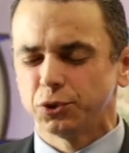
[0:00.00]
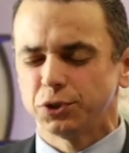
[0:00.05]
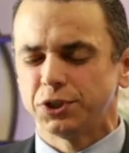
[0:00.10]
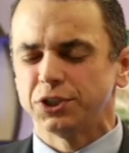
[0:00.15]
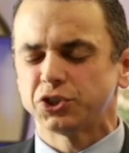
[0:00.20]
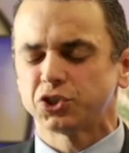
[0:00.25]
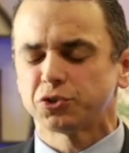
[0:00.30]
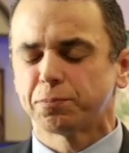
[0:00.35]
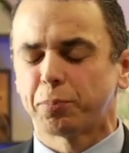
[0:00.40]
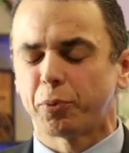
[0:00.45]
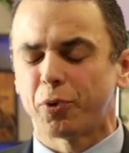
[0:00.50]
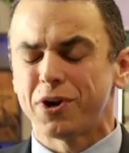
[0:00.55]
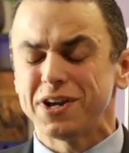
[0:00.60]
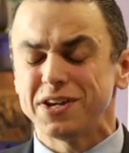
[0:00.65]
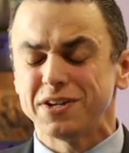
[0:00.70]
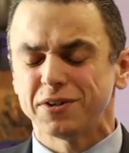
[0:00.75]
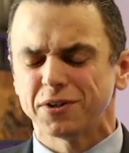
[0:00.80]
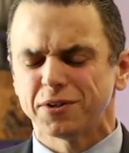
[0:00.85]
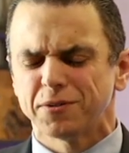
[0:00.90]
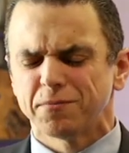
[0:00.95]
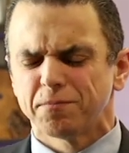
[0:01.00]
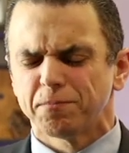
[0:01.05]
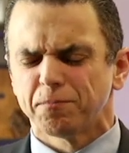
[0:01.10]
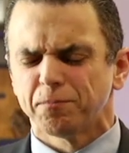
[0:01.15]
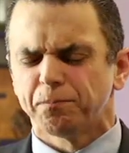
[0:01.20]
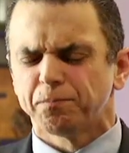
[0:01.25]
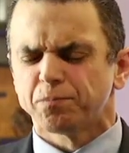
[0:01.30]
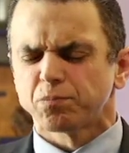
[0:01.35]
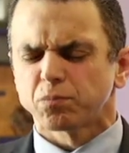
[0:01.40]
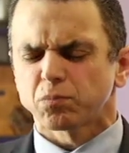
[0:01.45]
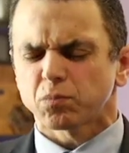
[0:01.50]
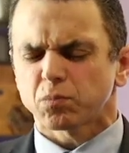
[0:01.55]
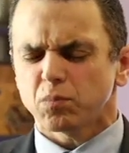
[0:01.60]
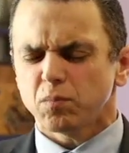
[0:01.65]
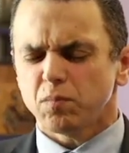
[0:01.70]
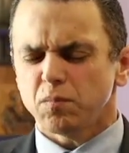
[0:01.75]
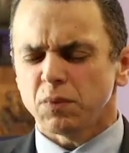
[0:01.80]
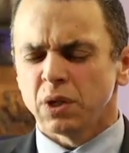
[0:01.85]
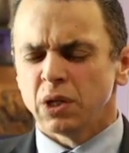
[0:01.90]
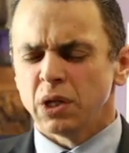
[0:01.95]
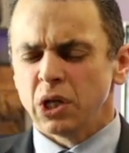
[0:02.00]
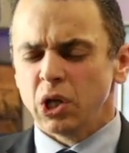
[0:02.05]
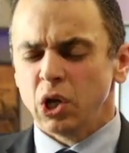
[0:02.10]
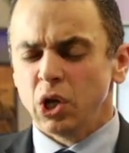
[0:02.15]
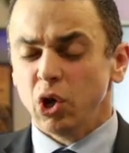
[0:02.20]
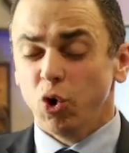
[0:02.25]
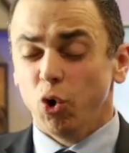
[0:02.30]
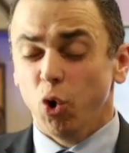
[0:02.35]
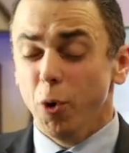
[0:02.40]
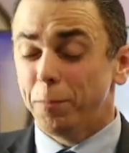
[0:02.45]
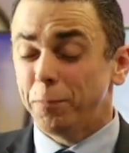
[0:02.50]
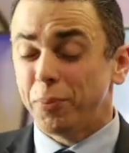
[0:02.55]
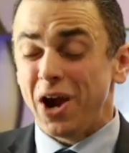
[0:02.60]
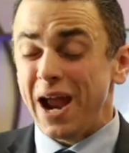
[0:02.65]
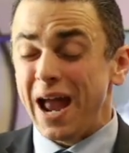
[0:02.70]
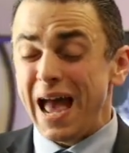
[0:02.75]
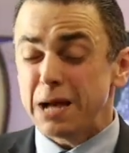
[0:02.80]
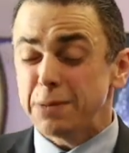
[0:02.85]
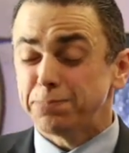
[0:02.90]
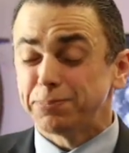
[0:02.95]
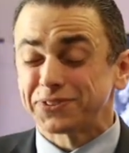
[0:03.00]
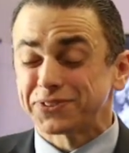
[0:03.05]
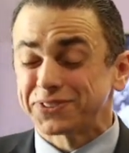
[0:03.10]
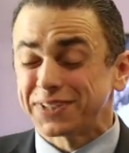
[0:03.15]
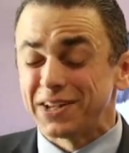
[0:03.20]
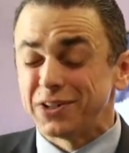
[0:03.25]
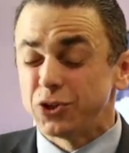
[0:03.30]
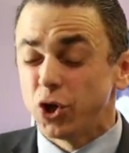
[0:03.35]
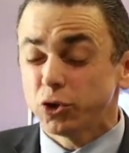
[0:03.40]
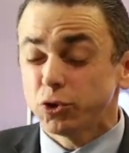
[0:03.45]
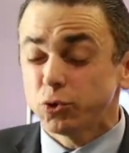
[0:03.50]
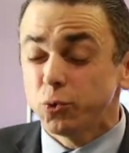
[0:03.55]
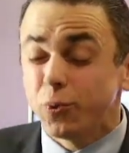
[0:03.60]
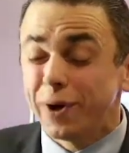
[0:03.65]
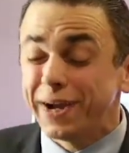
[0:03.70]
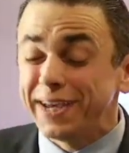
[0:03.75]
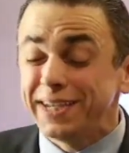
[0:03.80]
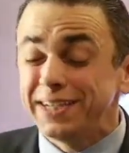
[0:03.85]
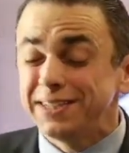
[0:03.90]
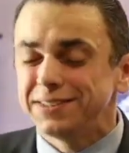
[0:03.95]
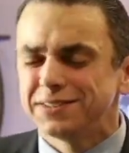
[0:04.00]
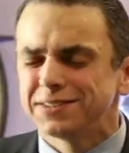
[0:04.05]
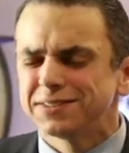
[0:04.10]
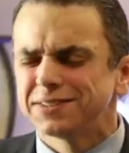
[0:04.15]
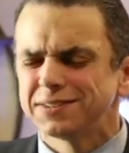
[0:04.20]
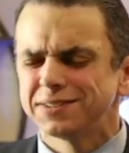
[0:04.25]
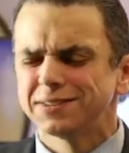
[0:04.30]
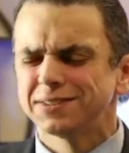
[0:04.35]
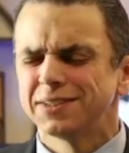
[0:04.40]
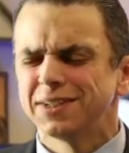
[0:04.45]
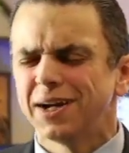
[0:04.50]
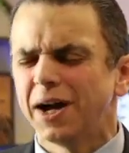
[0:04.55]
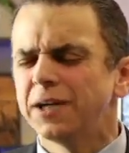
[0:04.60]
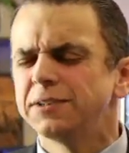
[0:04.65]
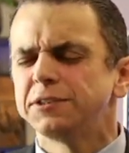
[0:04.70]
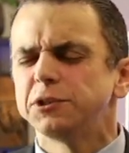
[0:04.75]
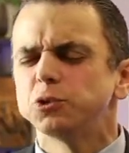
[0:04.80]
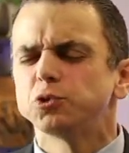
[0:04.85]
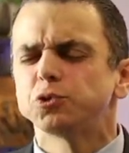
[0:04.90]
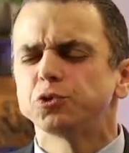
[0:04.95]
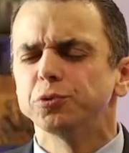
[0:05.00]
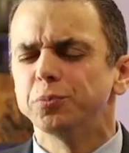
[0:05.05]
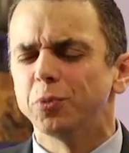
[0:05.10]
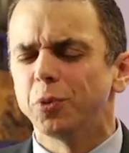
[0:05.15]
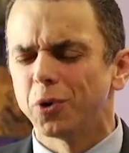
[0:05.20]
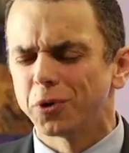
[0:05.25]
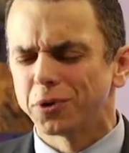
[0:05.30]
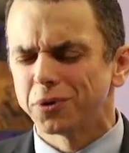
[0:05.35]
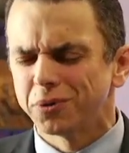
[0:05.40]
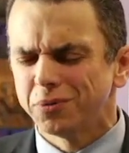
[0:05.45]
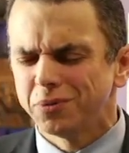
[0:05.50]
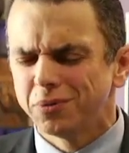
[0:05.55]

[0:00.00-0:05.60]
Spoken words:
this prayer who perhaps cannot wait until tomorrow.